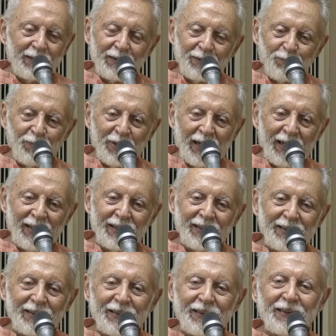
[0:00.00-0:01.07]
by
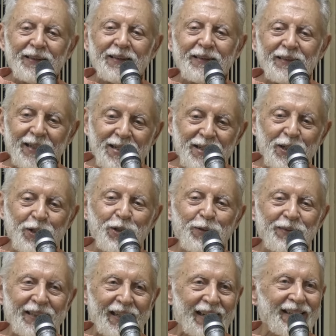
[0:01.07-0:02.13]
continuing
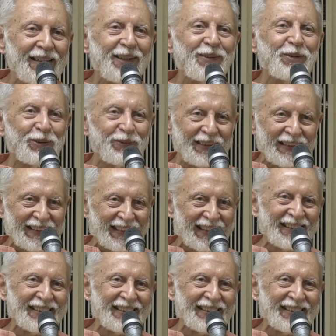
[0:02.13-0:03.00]
with another Guru Vandana.